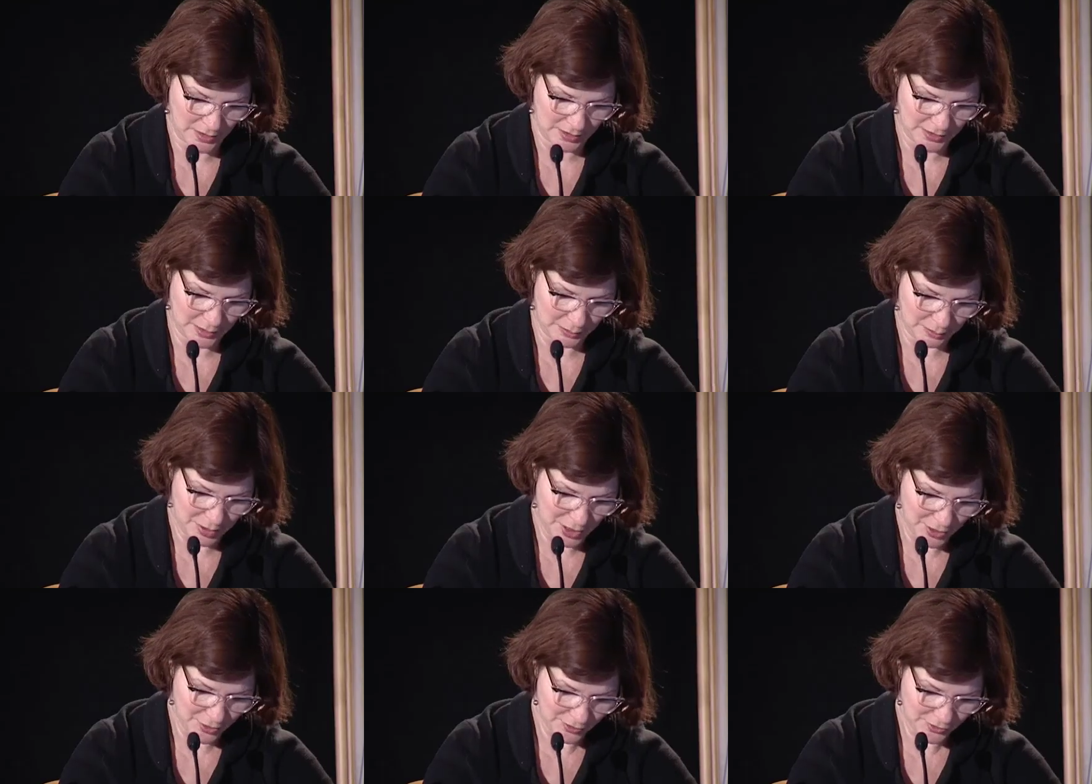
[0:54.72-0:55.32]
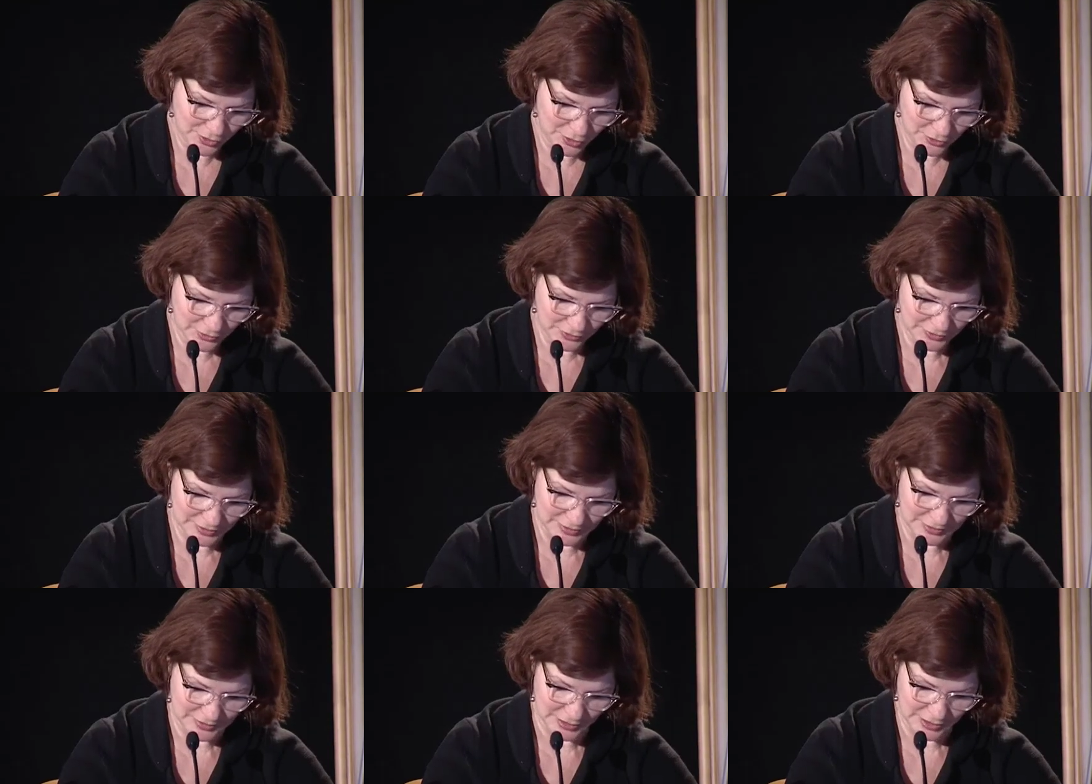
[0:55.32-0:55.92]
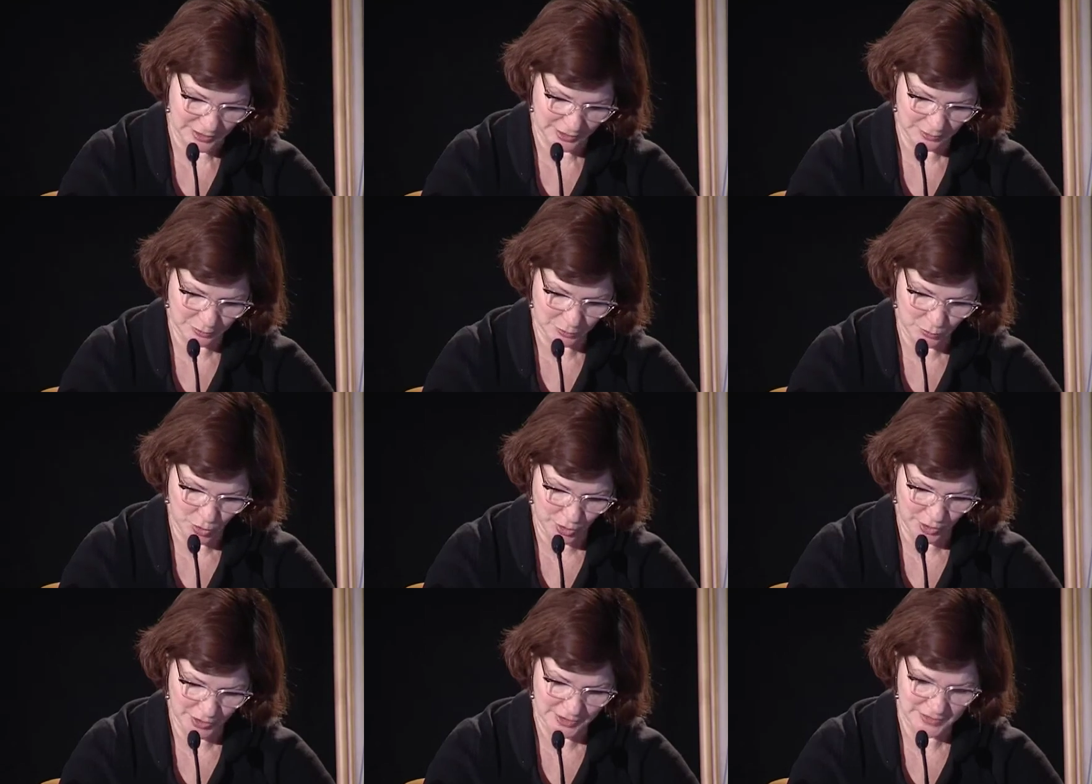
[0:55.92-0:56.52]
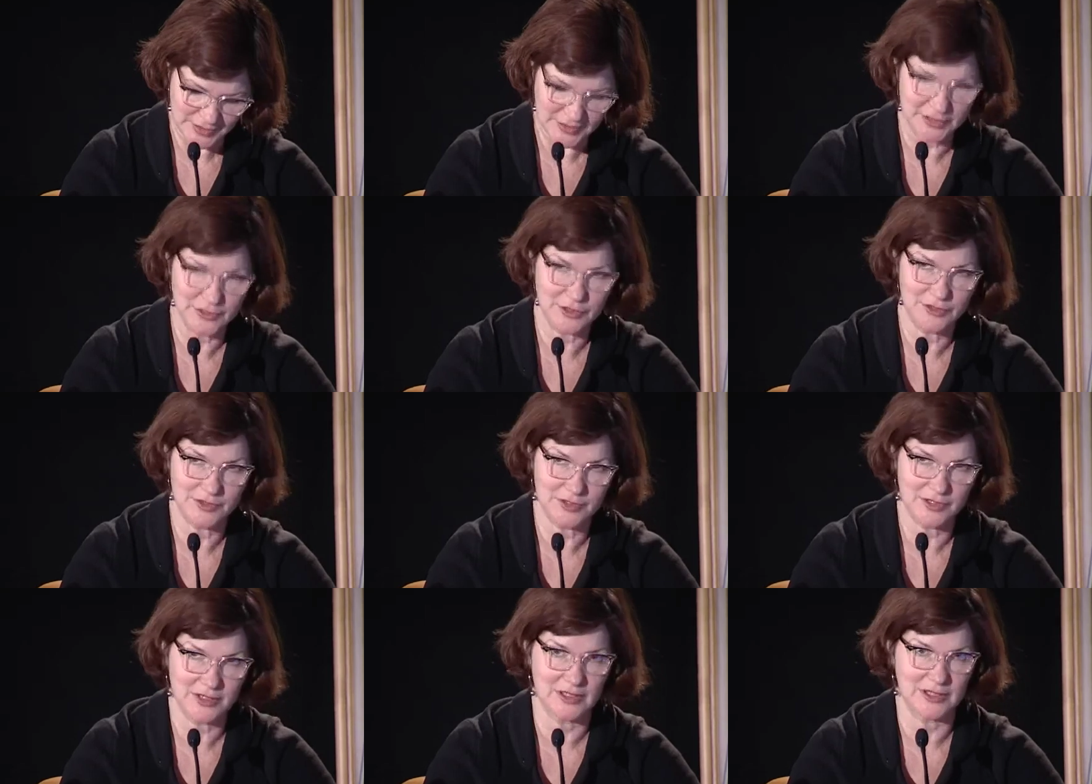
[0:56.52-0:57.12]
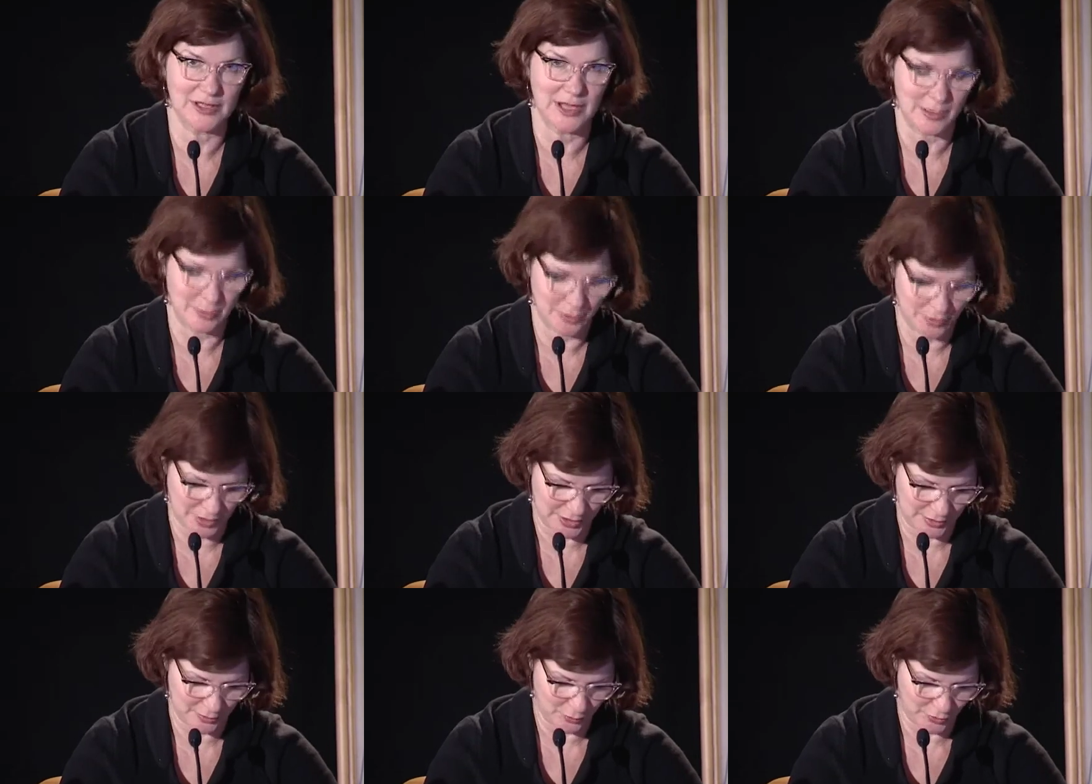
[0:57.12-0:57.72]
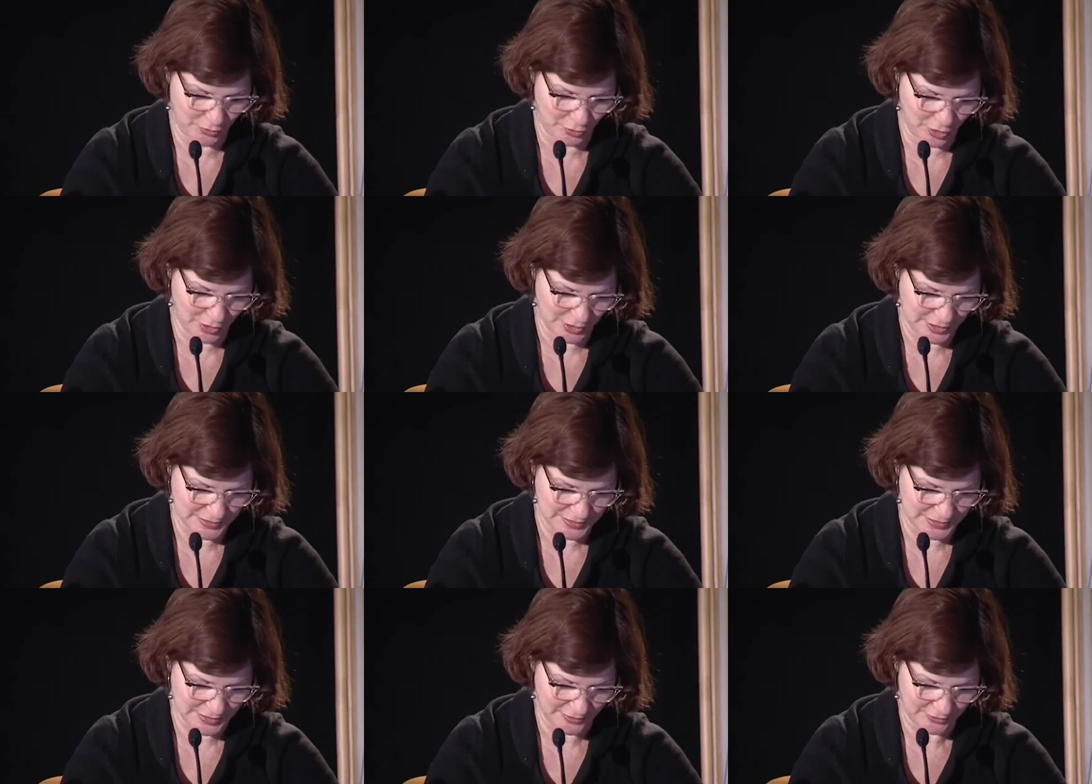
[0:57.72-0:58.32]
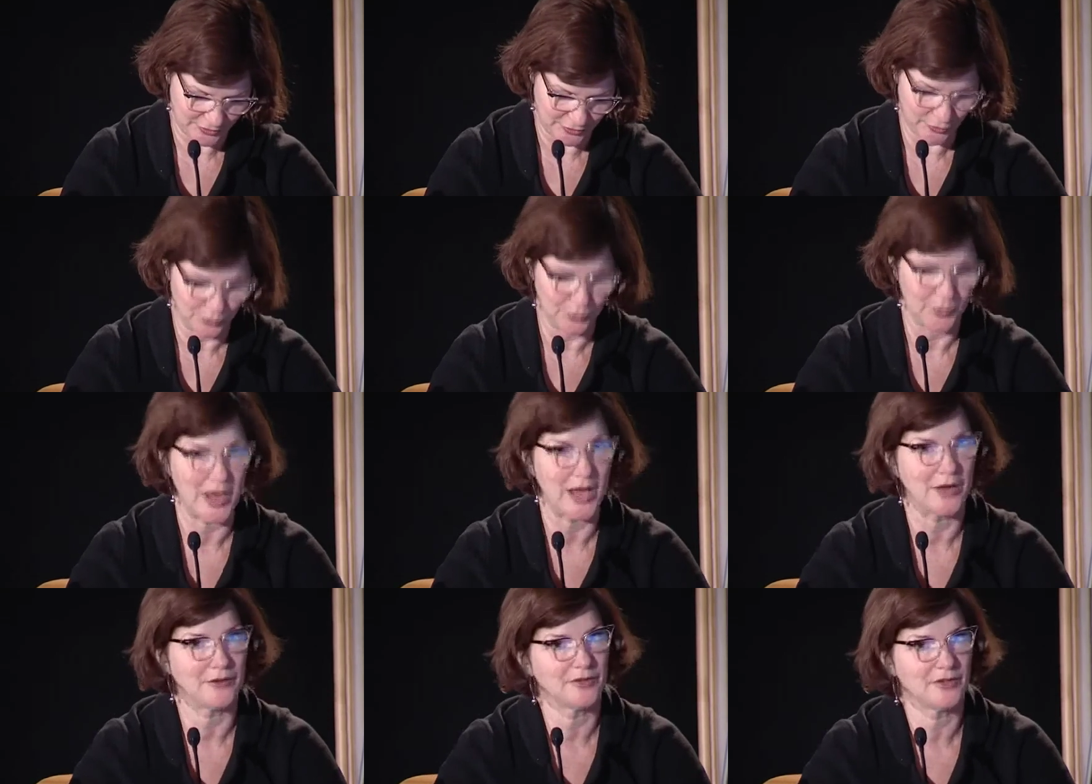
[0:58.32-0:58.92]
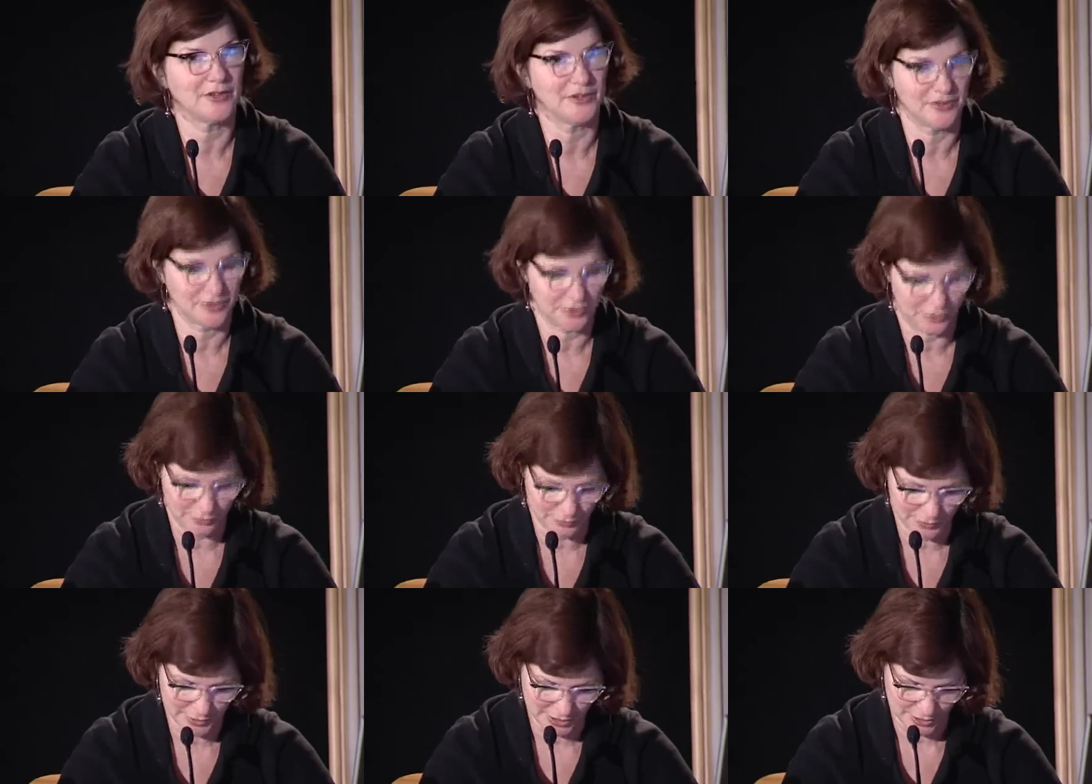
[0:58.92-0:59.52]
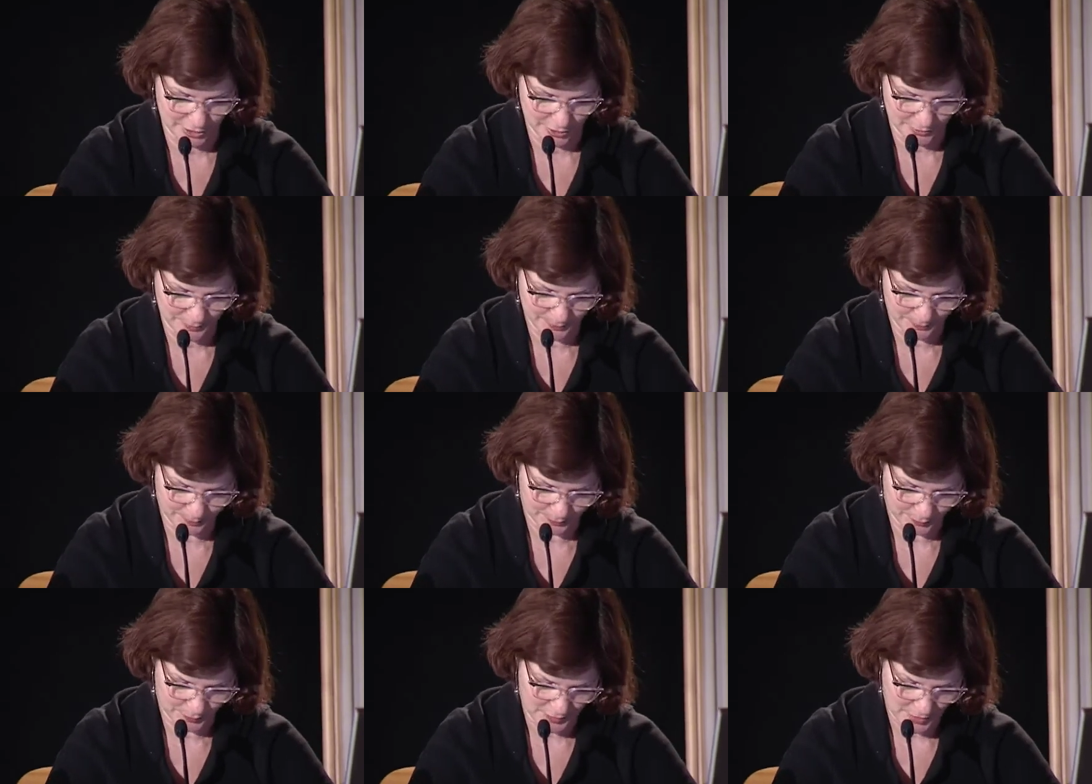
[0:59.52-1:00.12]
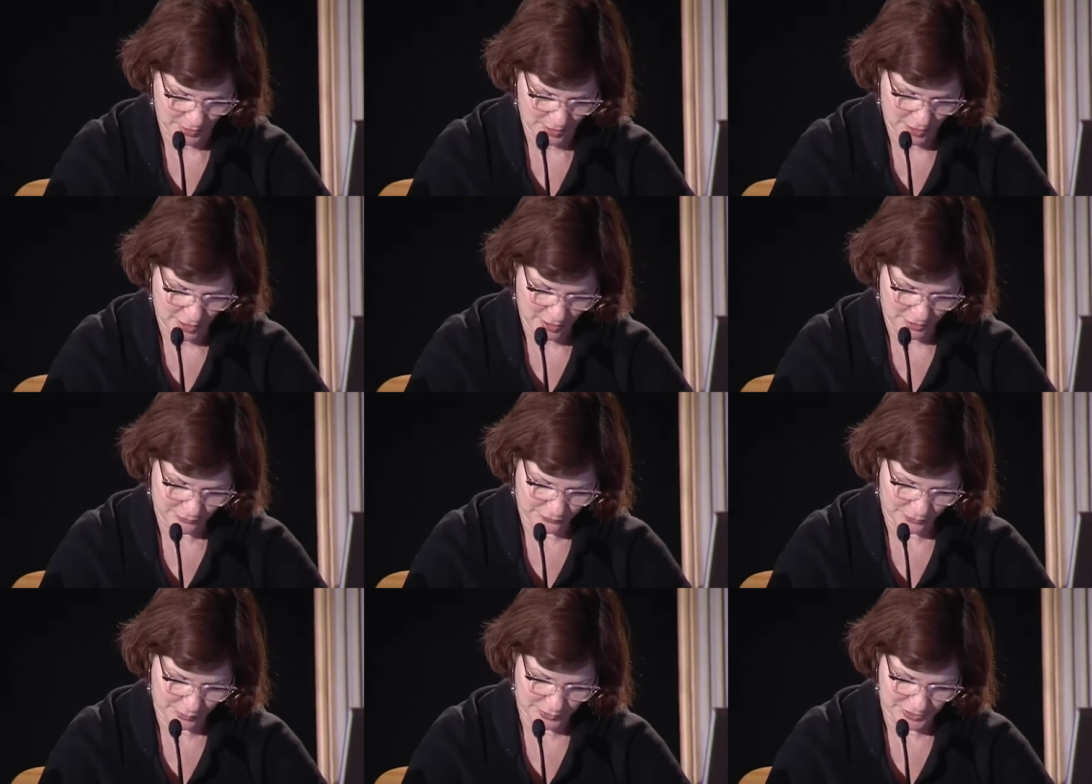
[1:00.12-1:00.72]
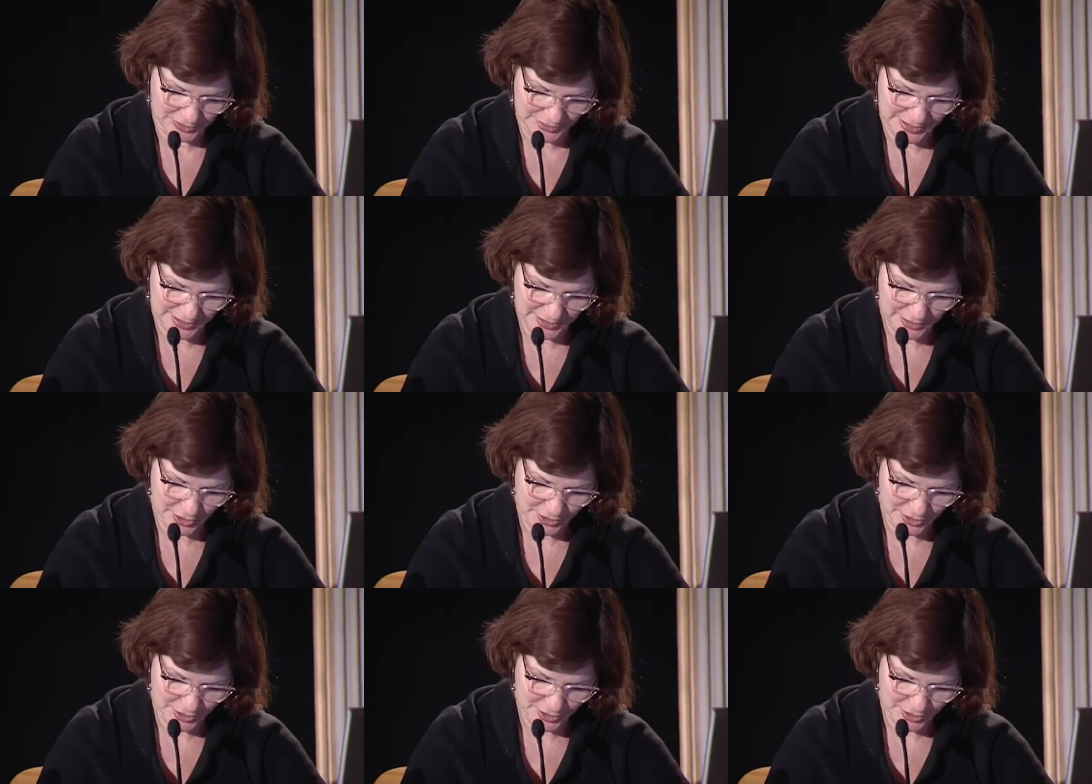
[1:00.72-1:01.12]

Yet paradoxically, Moore continued to collaborate with architects throughout his career. From the late